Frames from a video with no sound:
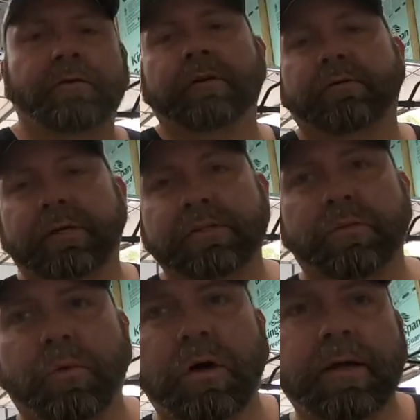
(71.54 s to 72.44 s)
the only
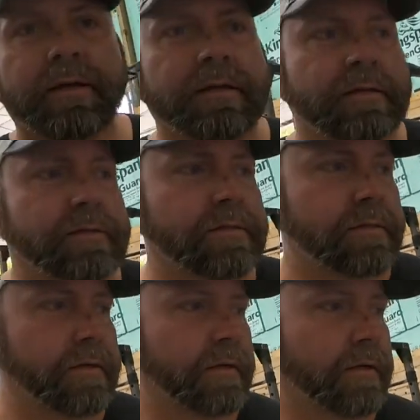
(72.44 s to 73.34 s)
reason why
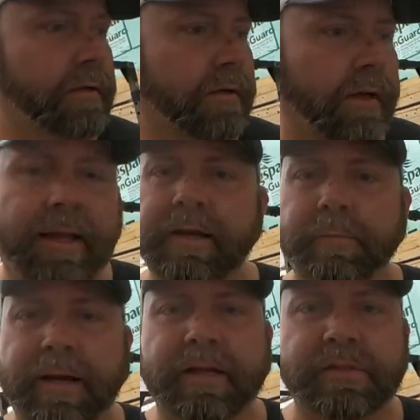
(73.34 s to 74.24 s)
is I had a
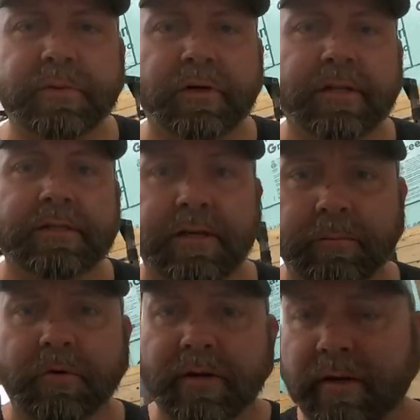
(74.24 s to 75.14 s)
bad experience, and I'm going